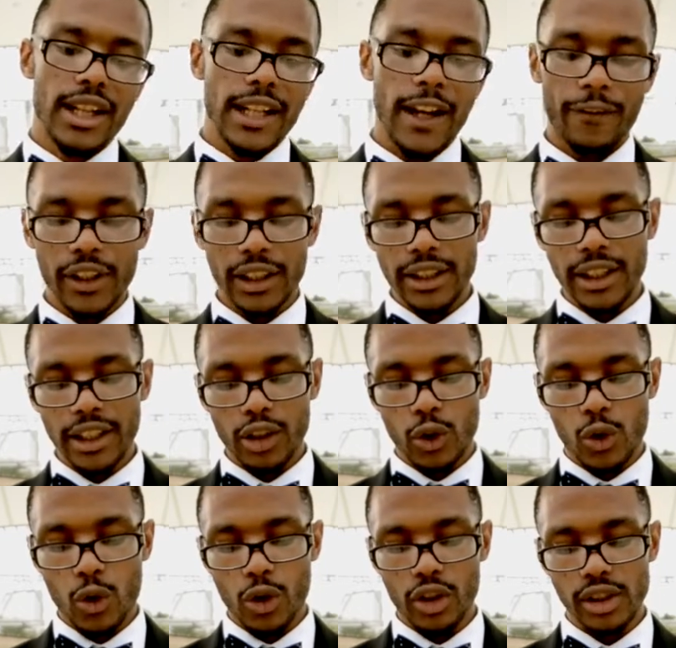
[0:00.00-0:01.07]
Now, filling in the
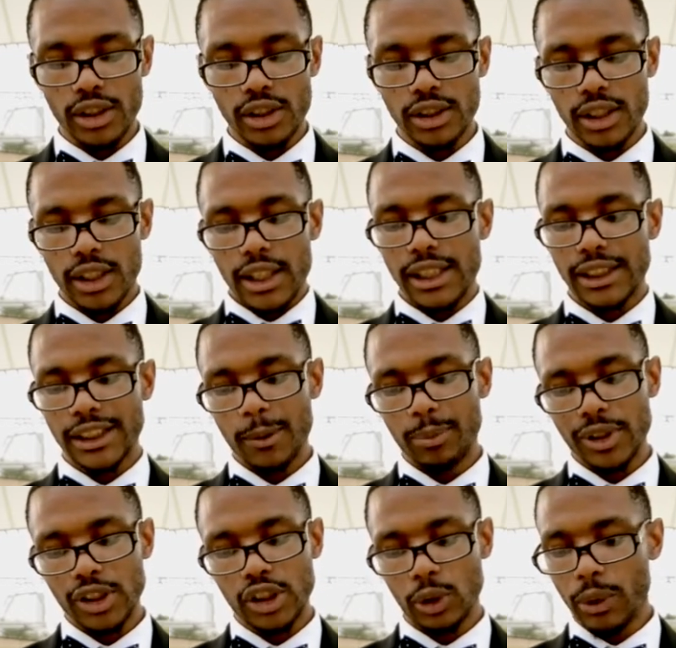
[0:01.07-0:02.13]
corners is
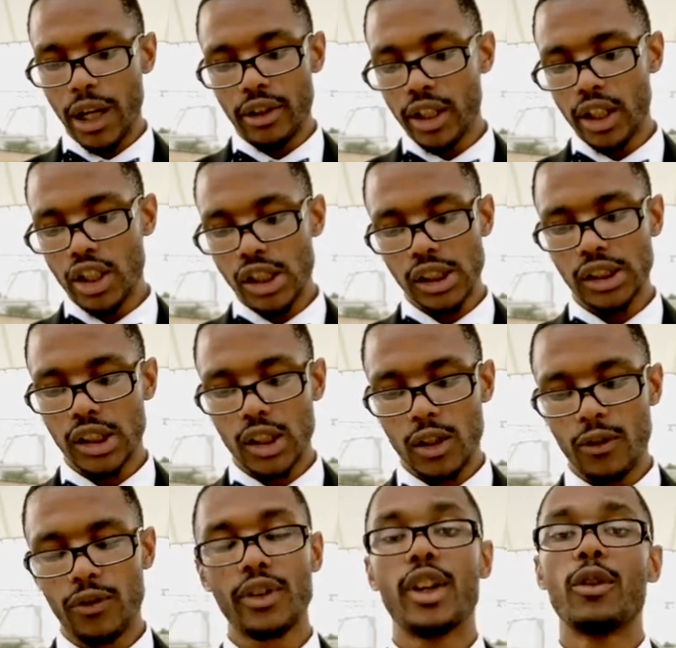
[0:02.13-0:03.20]
simply surrounding
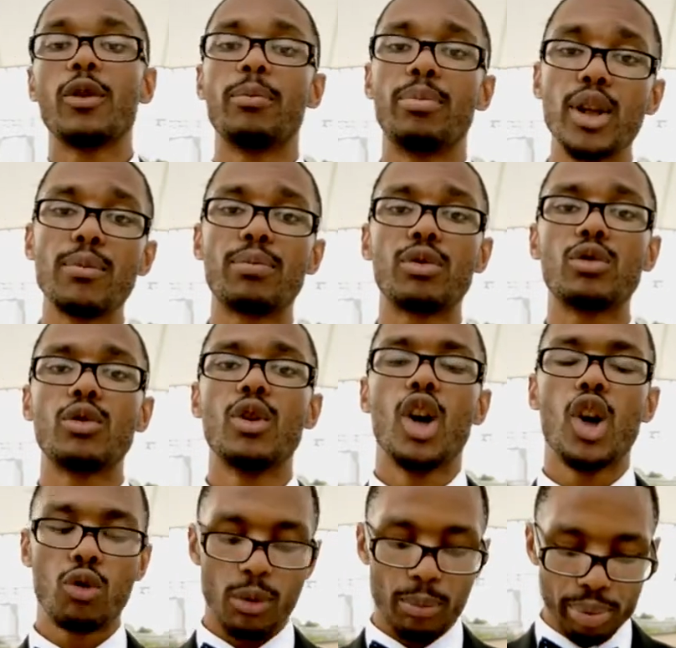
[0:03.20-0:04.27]
yourself with people
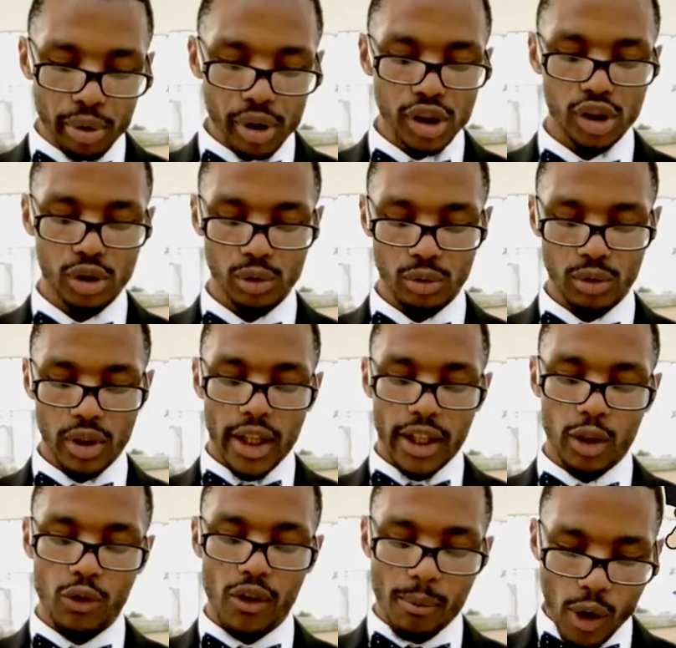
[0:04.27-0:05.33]
who will push you,
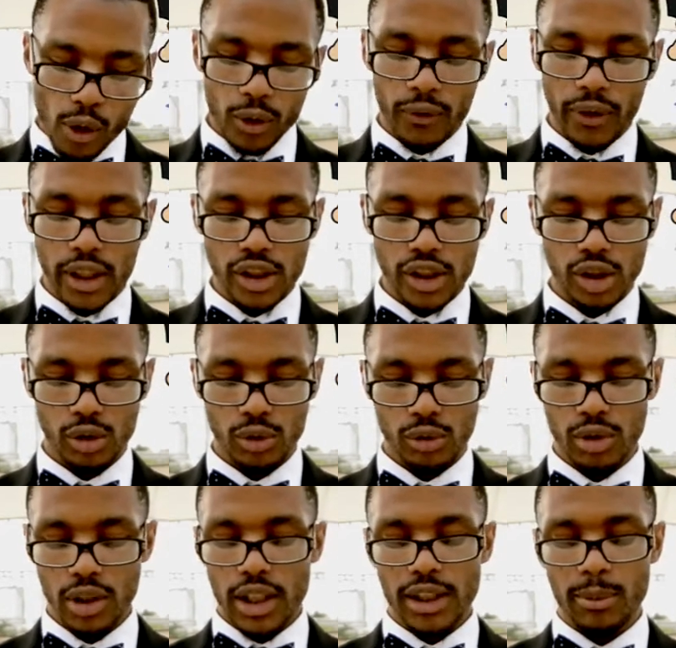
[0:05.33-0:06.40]
who will motivate
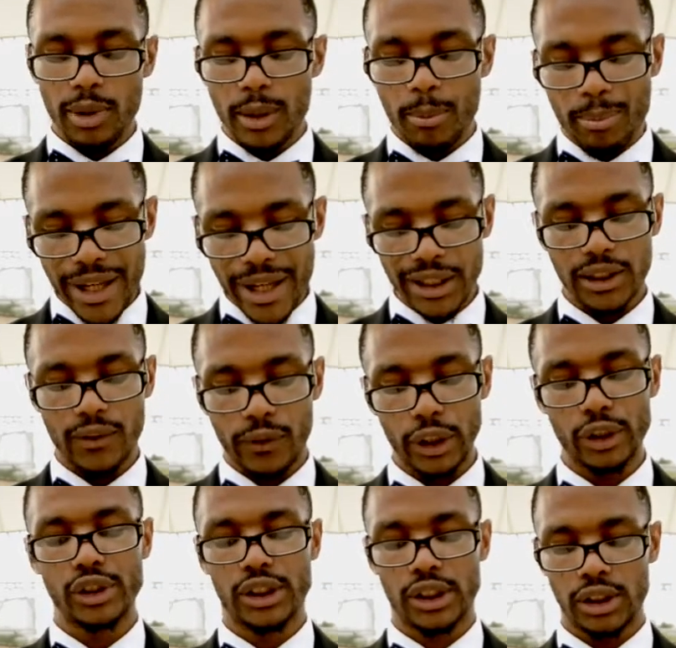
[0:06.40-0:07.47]
you to be the best
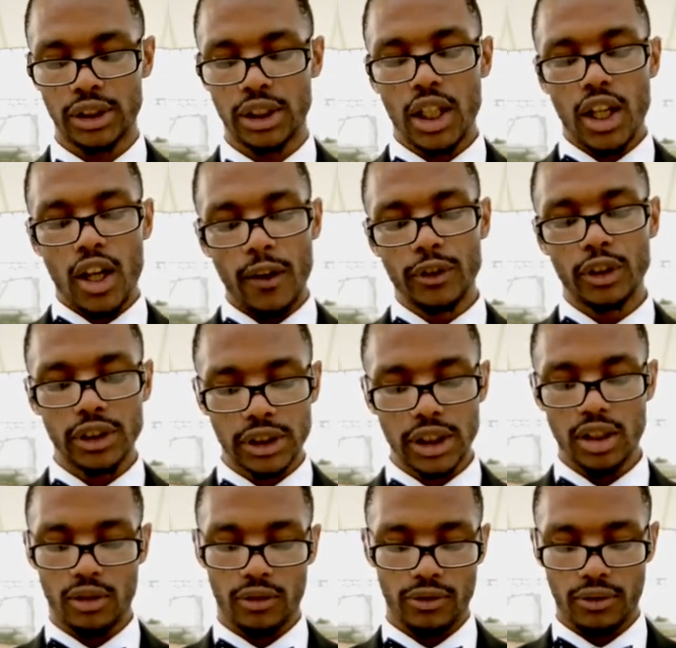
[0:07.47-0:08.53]
version of
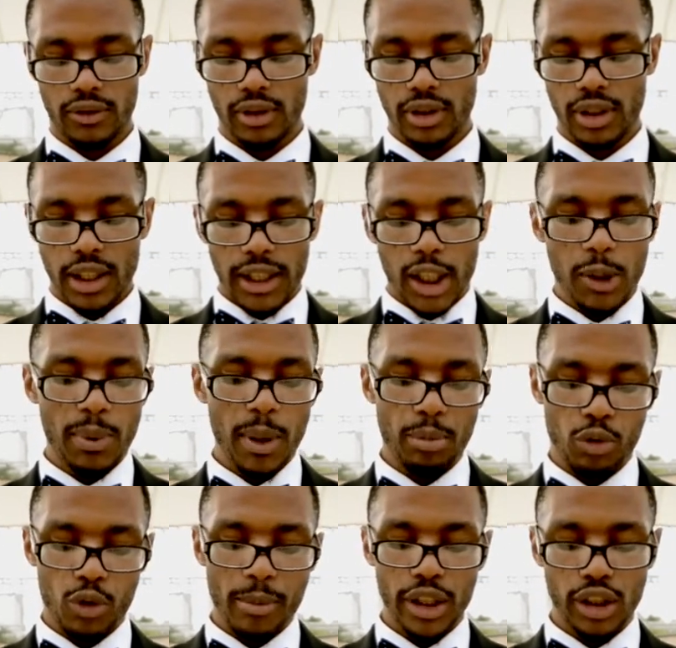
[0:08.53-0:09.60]
yourself. These
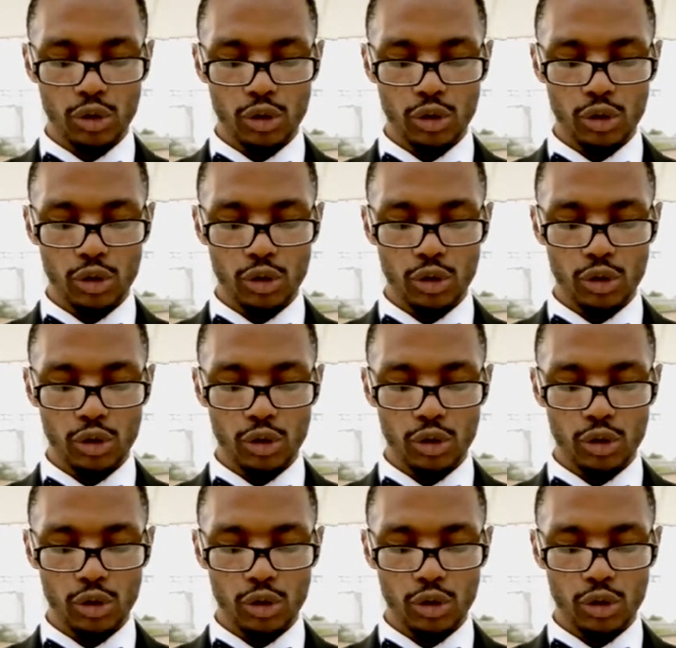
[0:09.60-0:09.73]
people will make